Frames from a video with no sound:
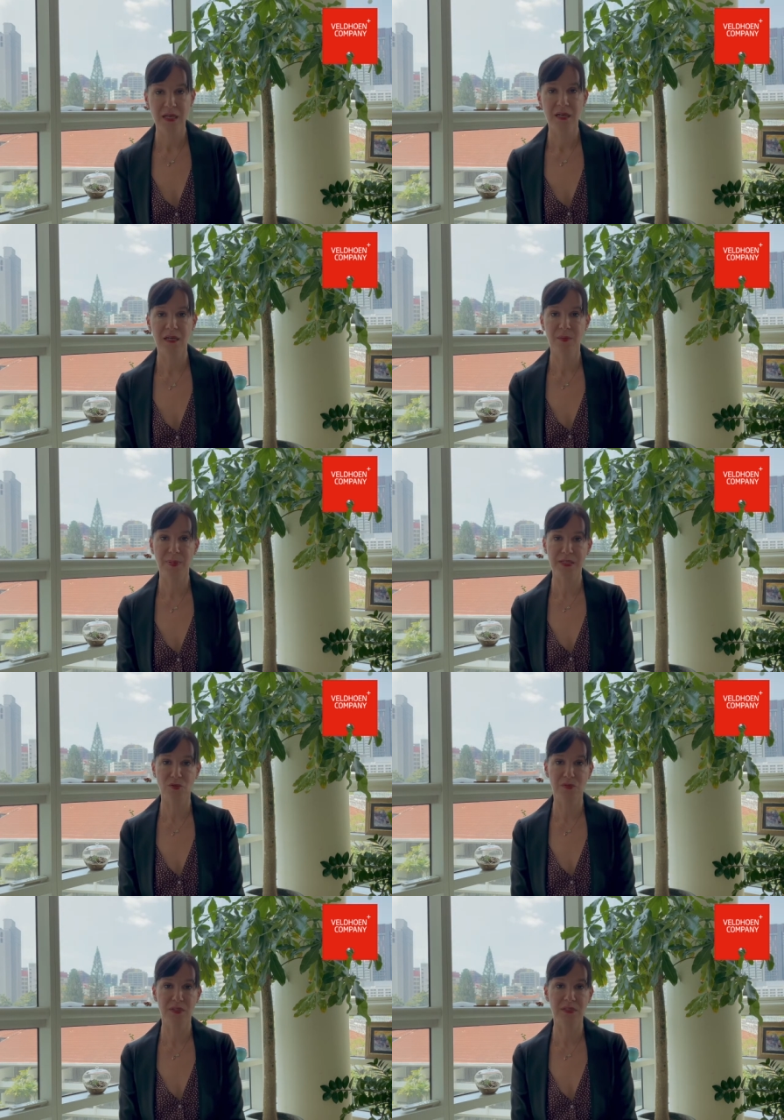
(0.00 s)
uh, based
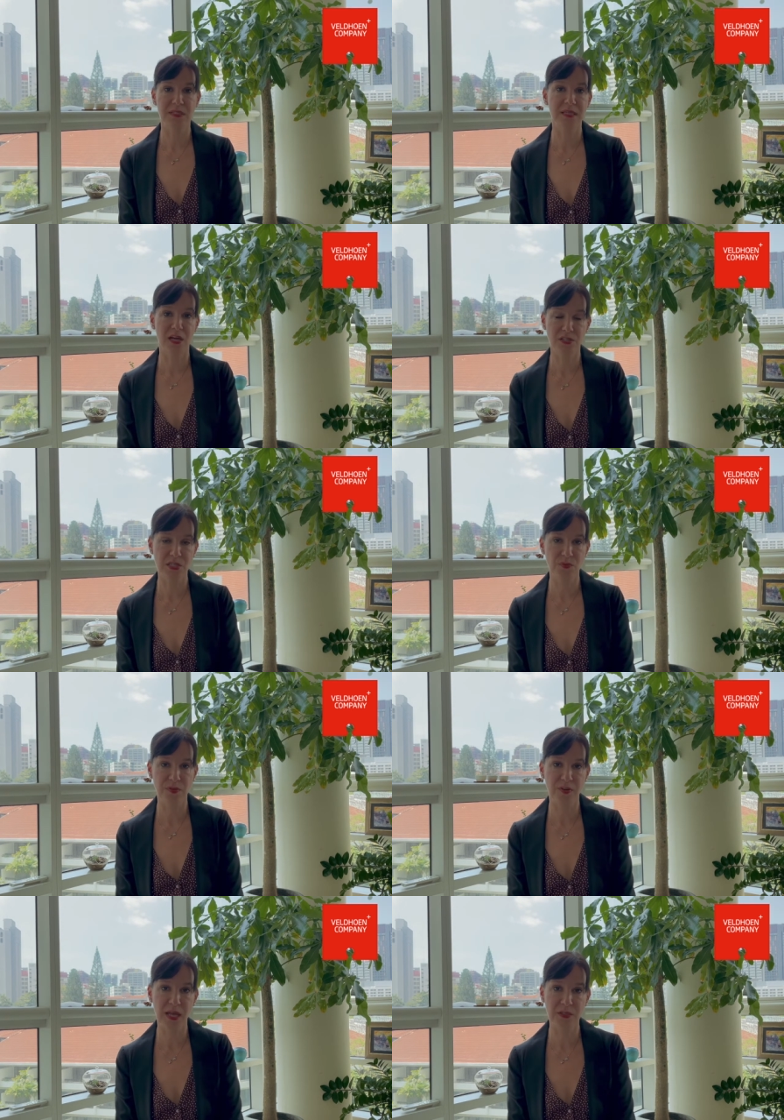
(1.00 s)
on the discussions
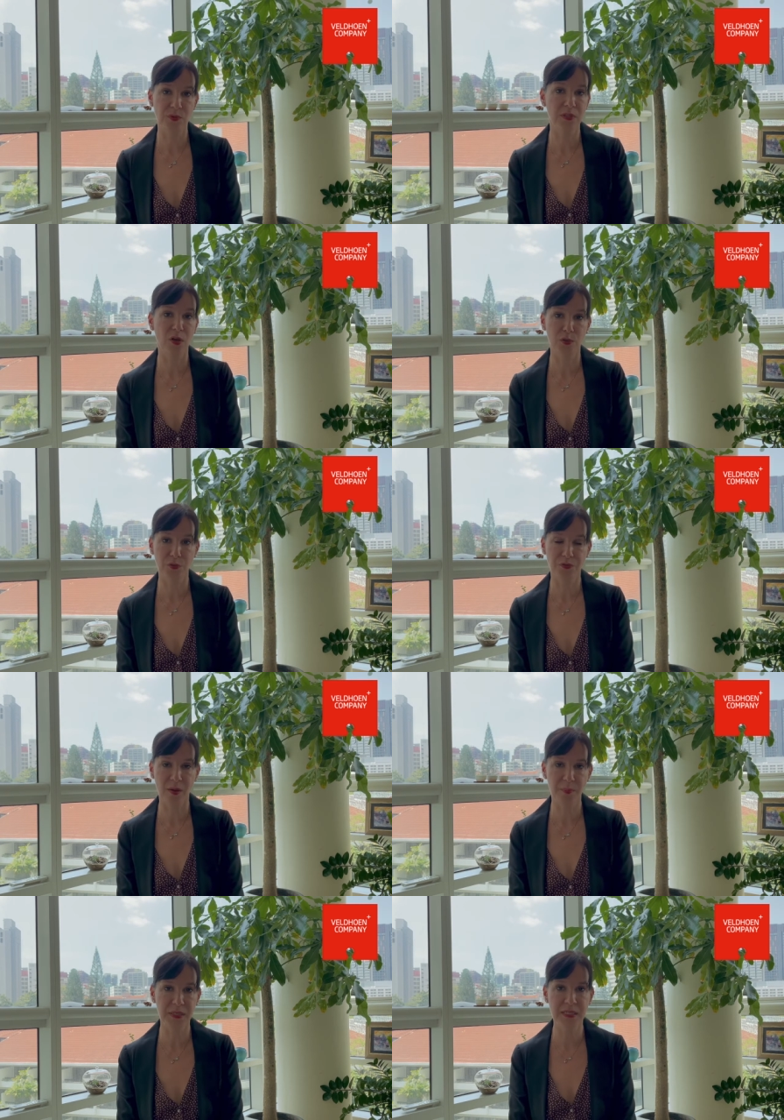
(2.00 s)
we've had with a lot of
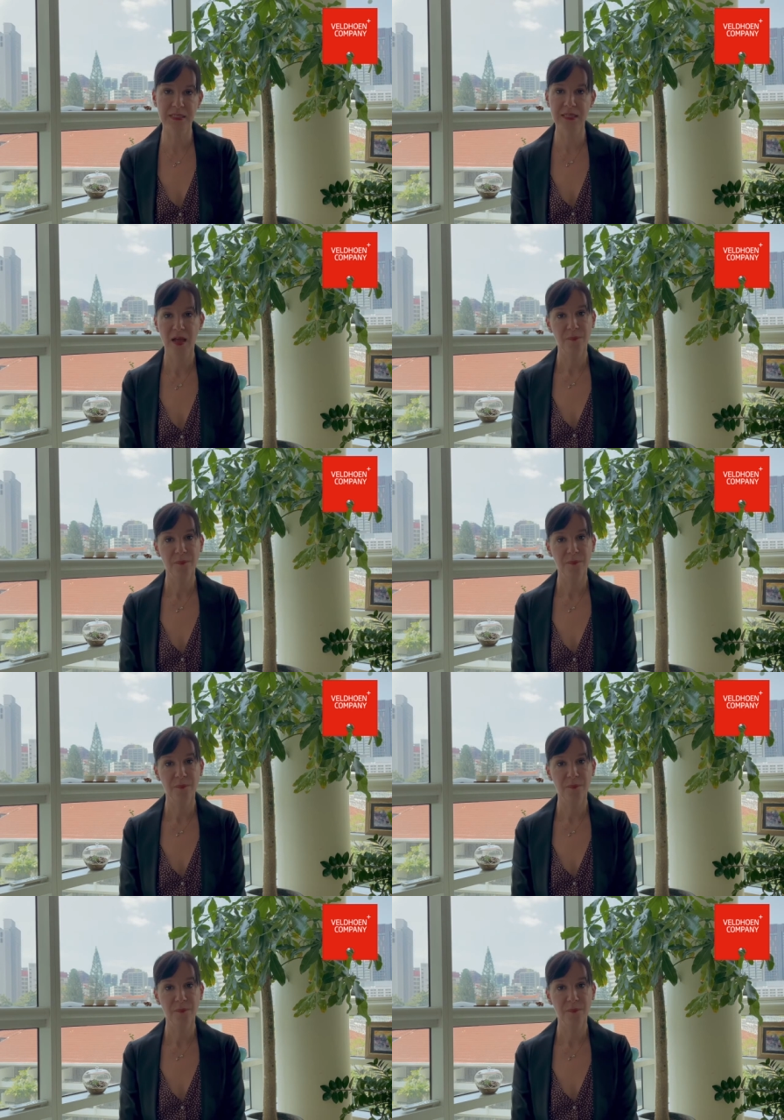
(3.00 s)
companies,